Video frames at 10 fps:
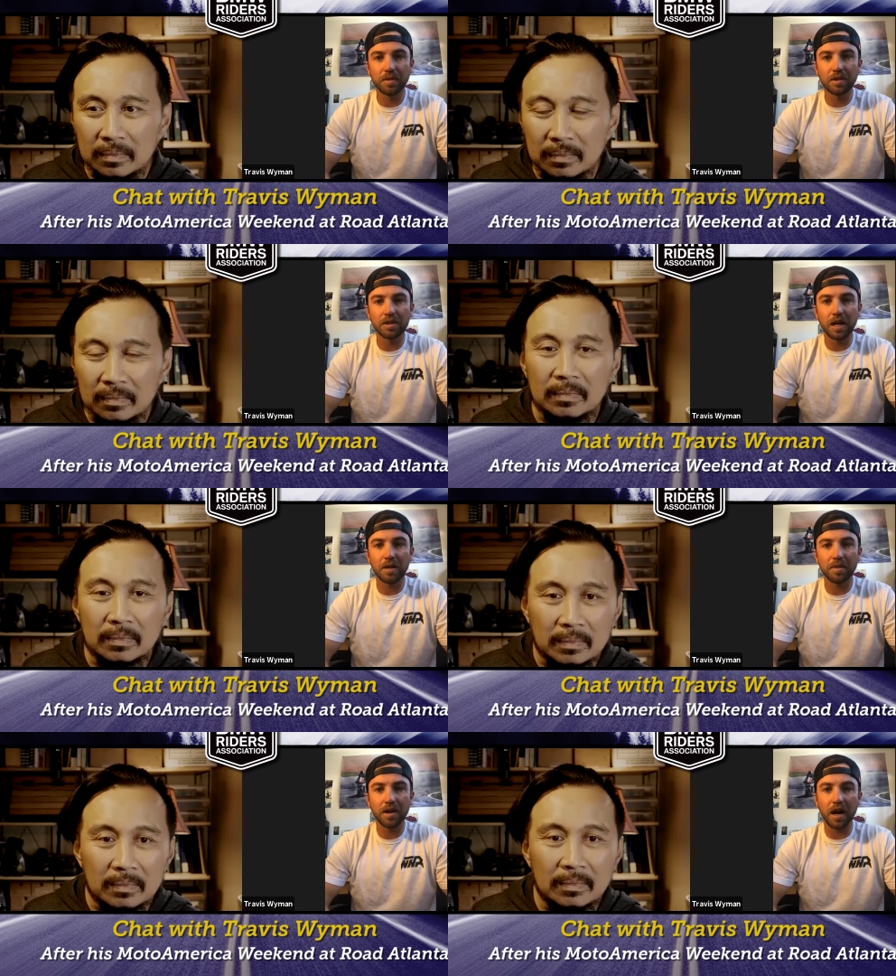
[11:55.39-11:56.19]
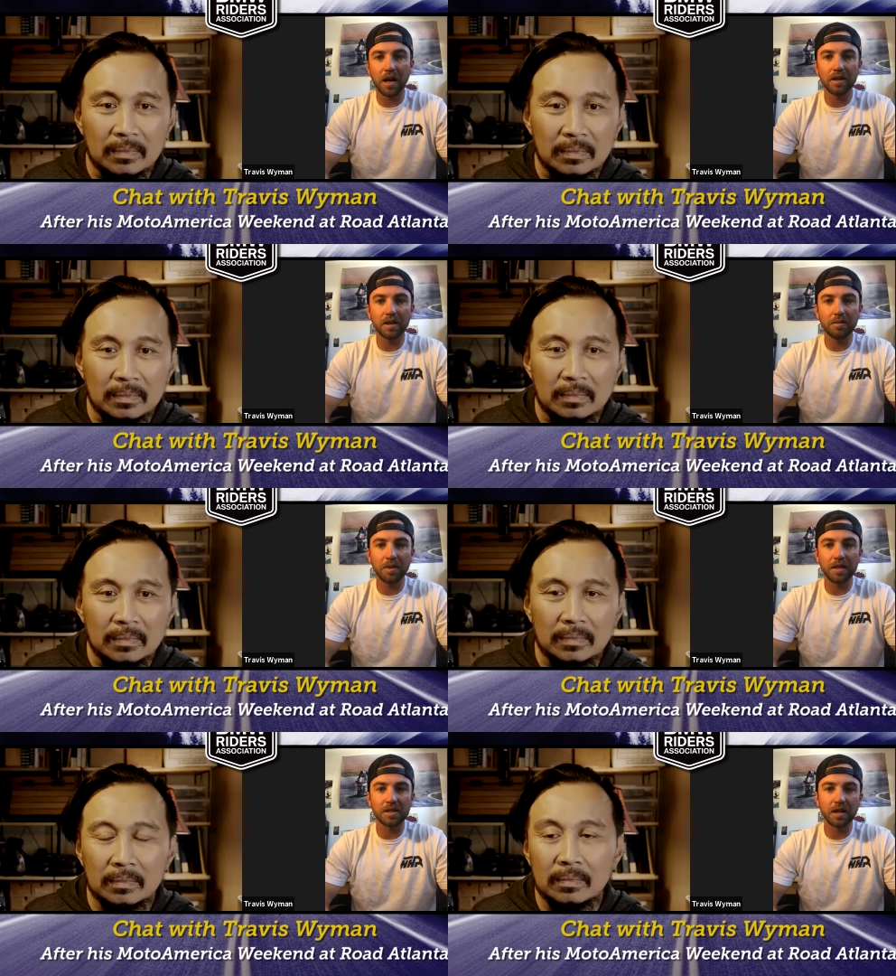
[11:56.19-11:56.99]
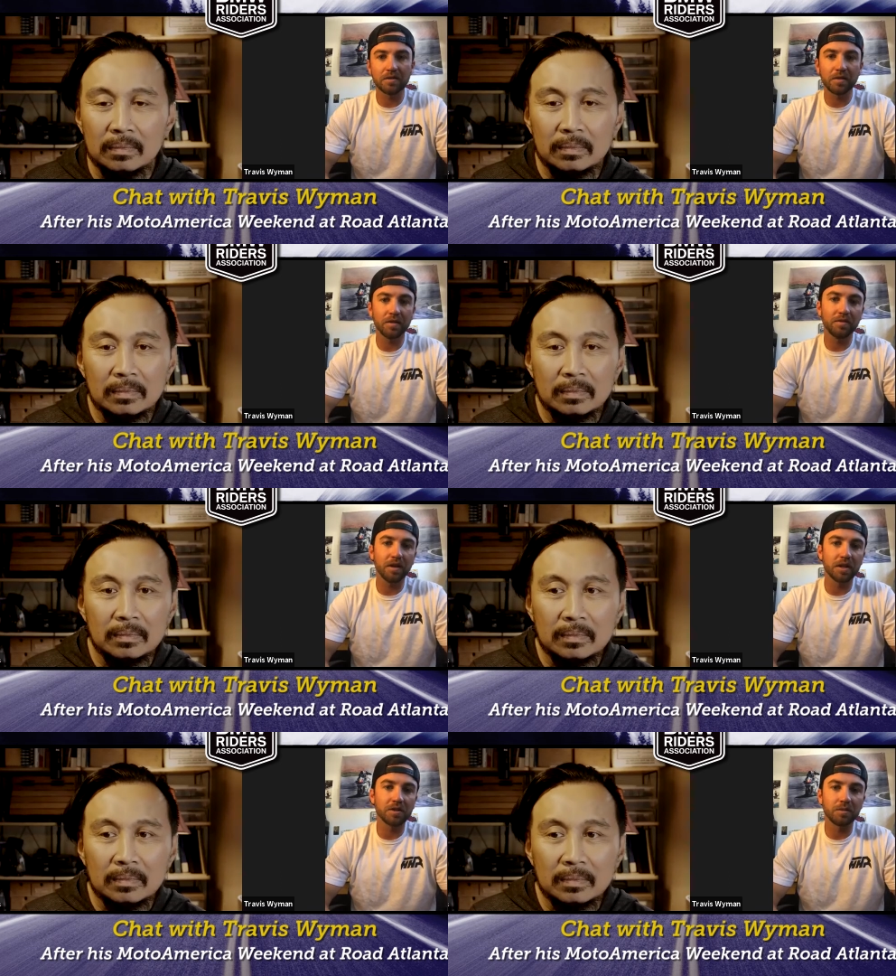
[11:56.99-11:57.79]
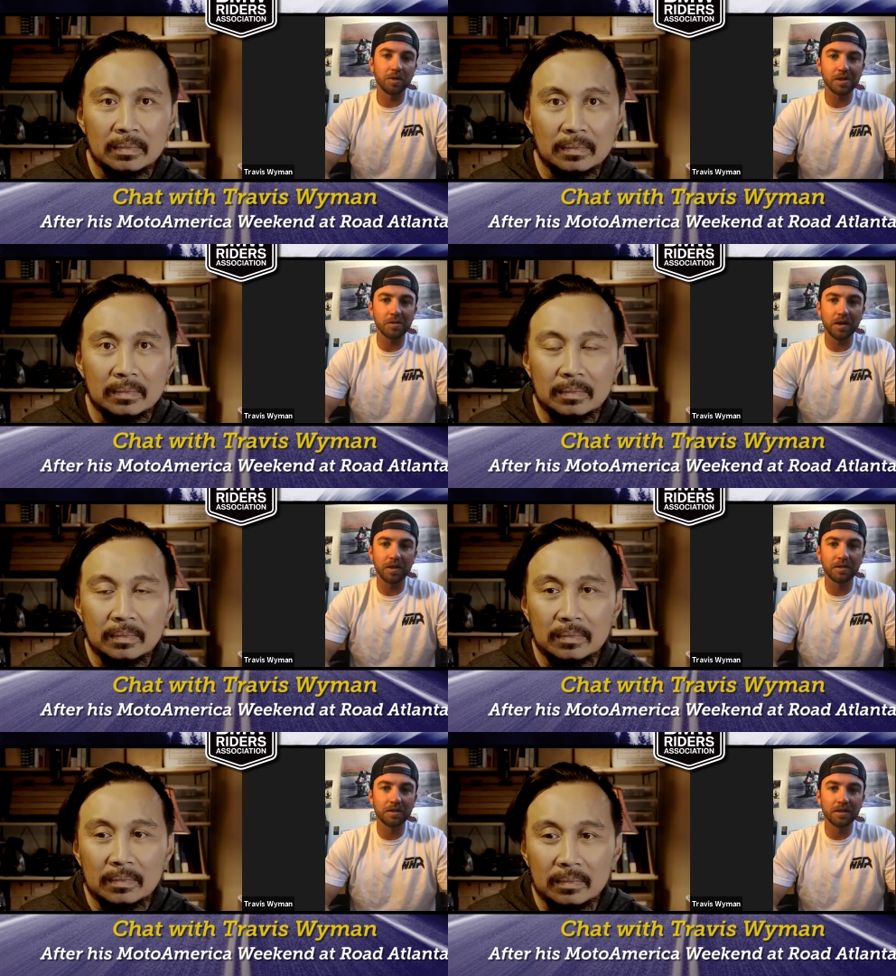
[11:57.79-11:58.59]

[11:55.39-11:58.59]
Speaker 1: The top nine get based off of the finish from race one.